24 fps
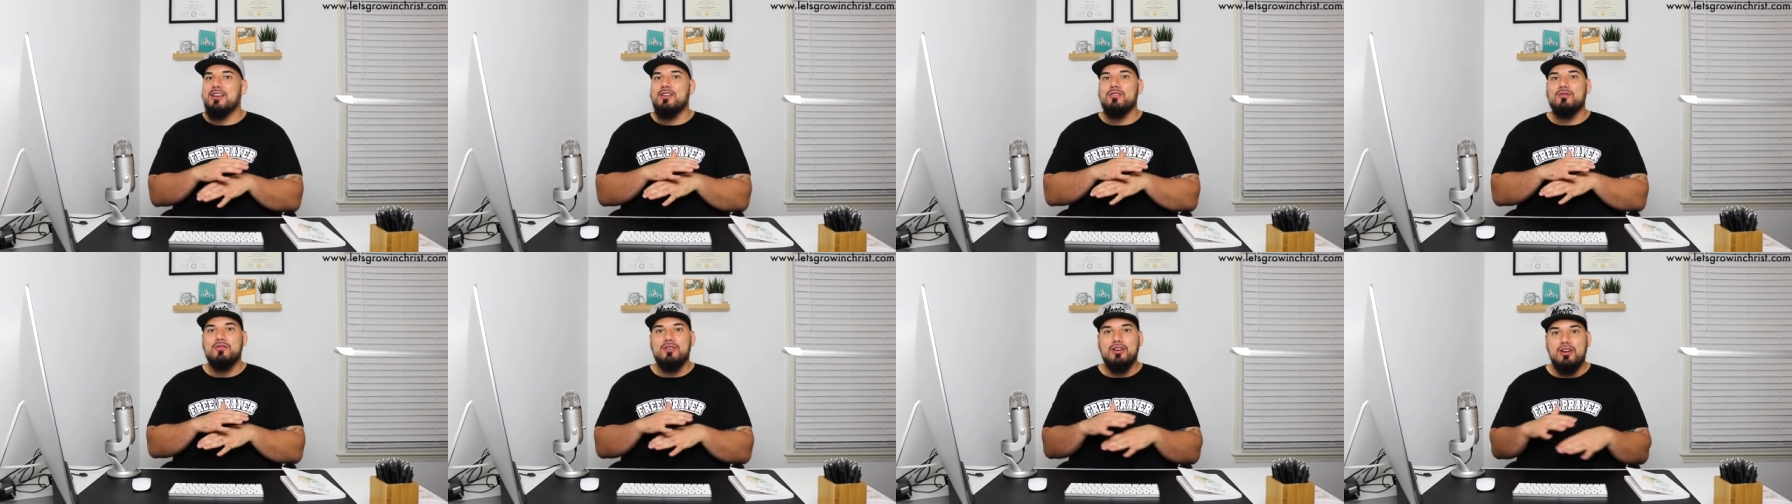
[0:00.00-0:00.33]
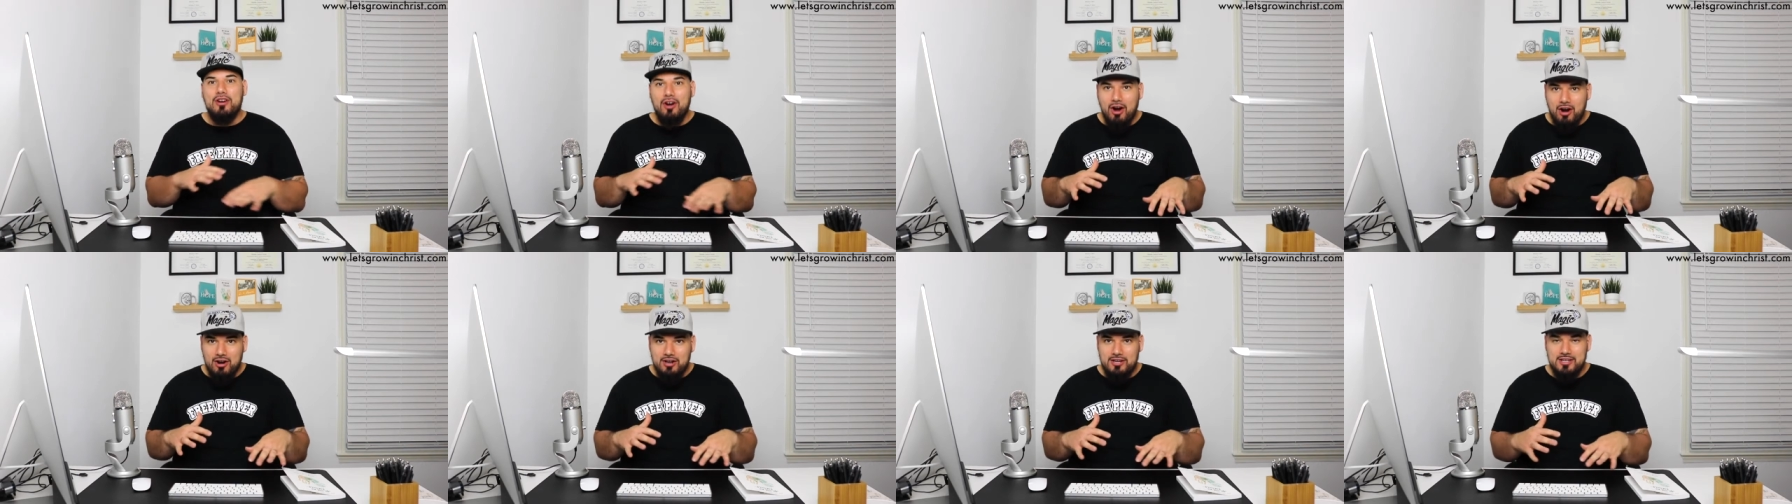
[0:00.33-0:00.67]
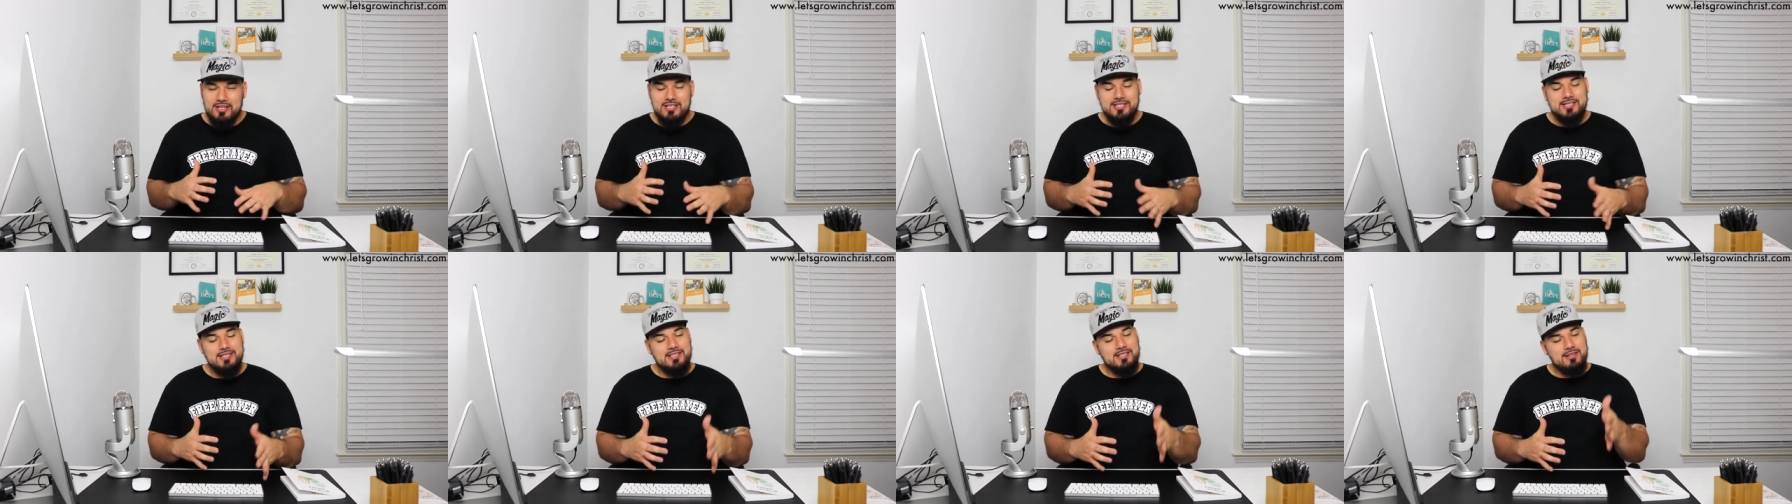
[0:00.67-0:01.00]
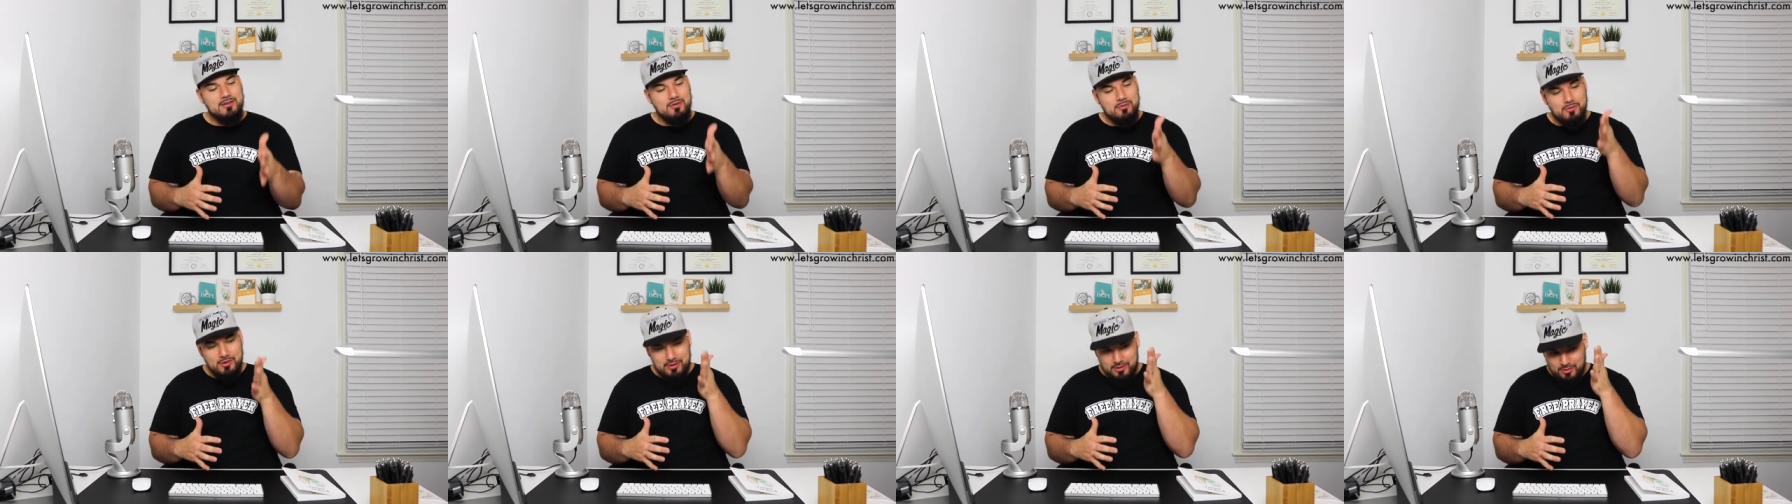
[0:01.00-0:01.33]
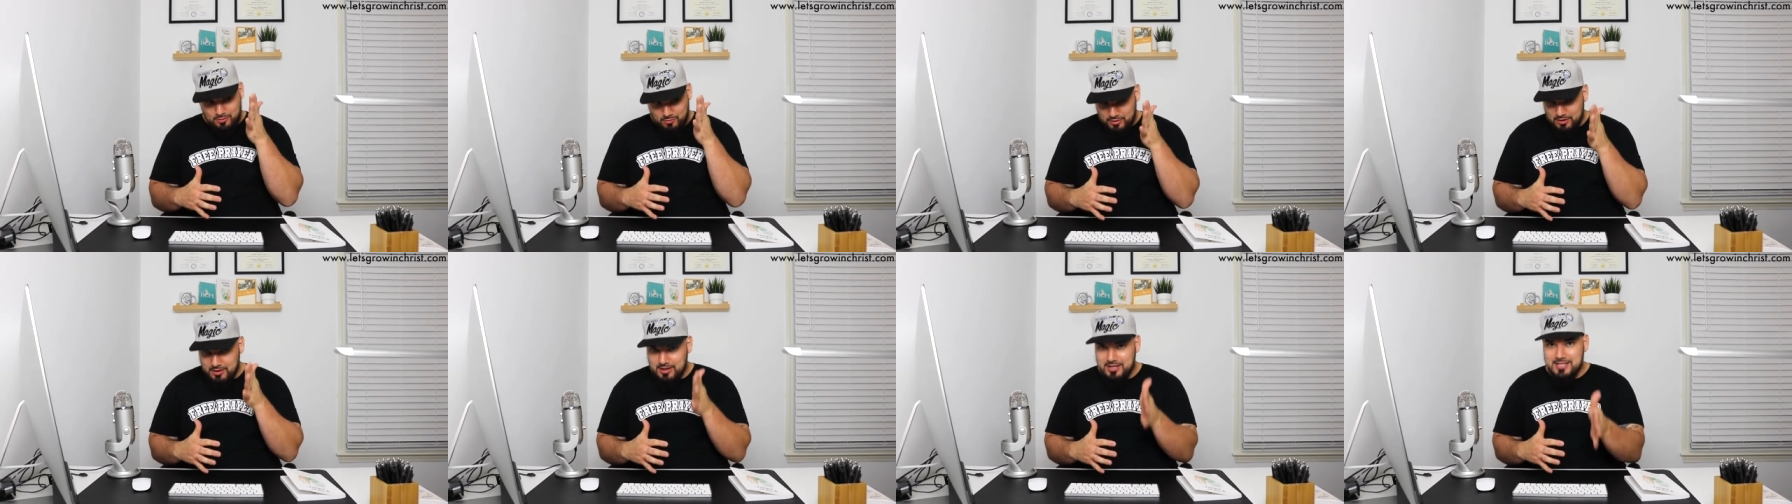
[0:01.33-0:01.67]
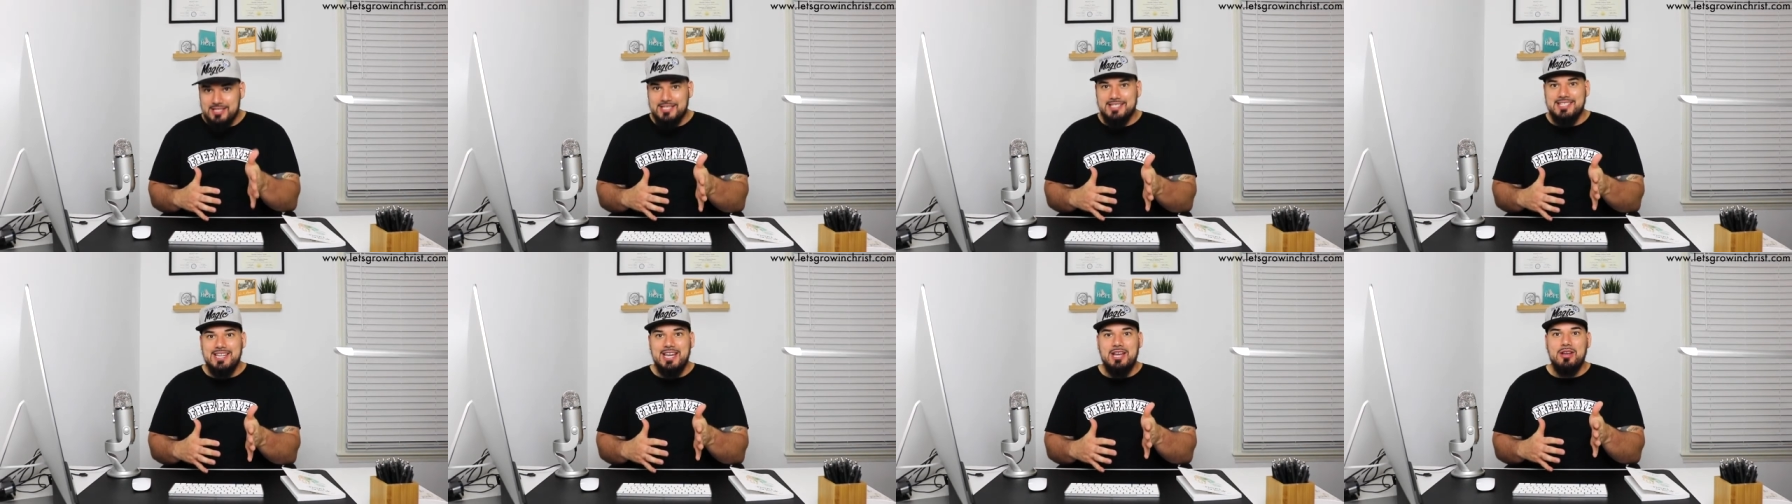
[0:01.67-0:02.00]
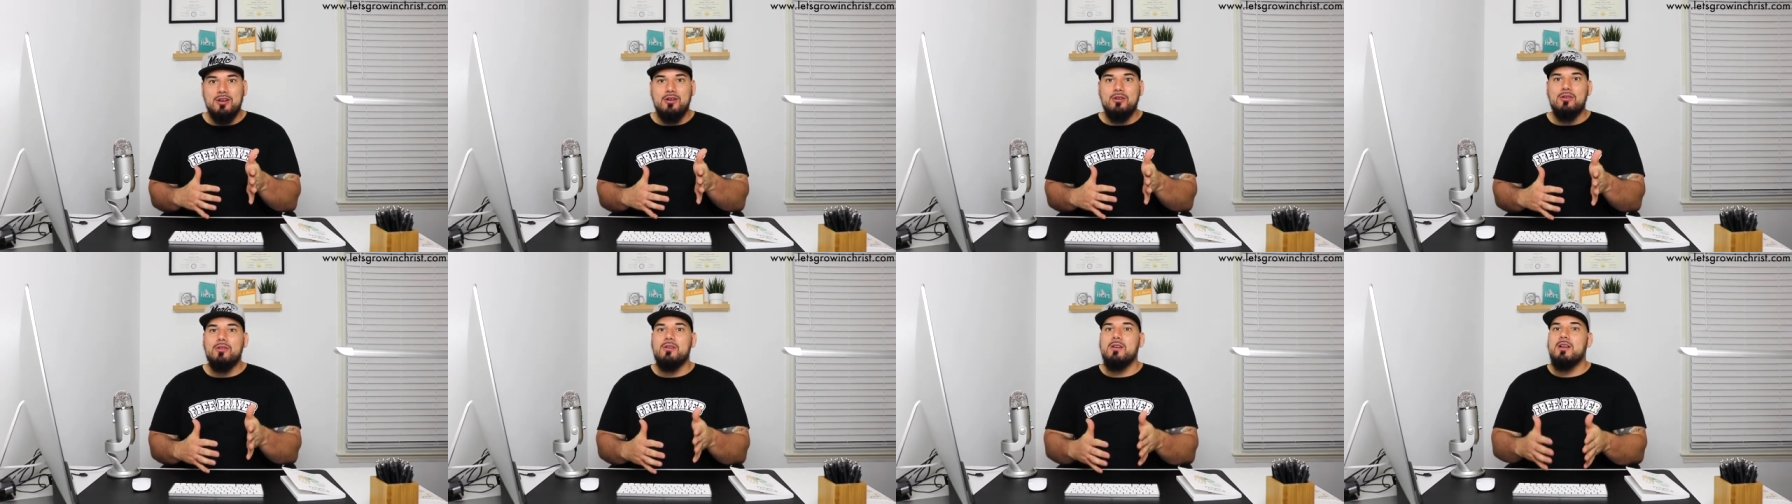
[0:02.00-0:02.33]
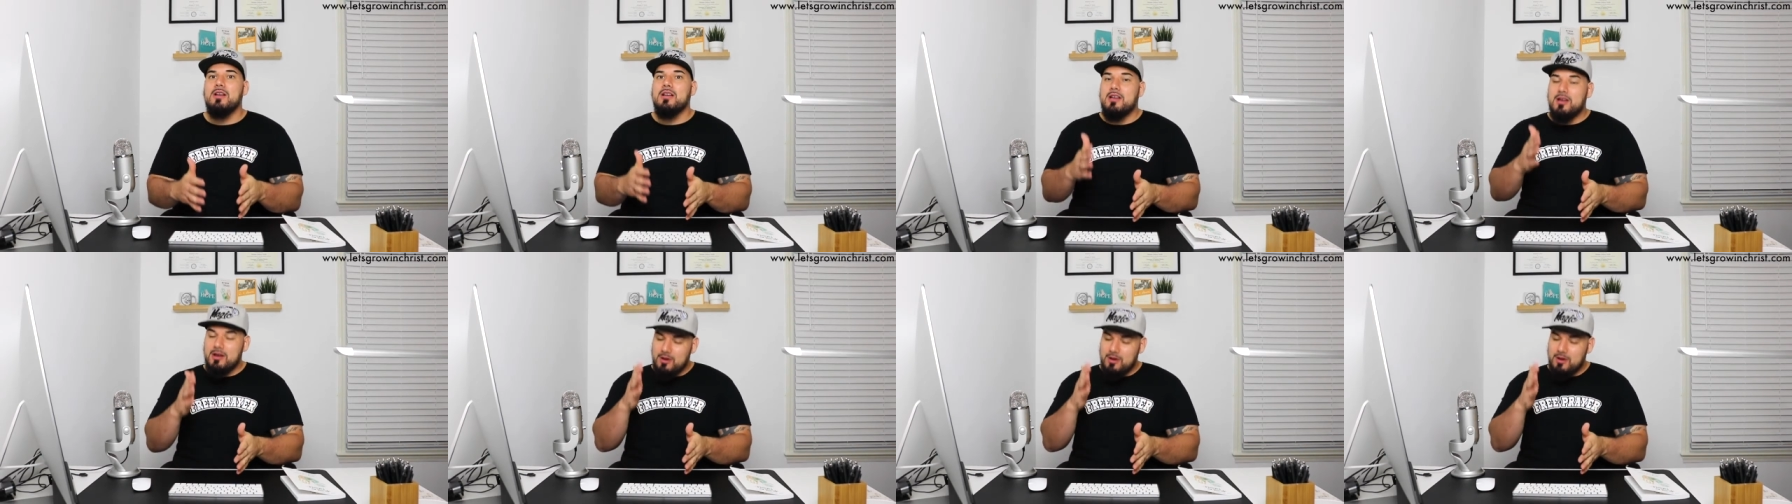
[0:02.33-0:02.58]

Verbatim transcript: regardless whether we're single,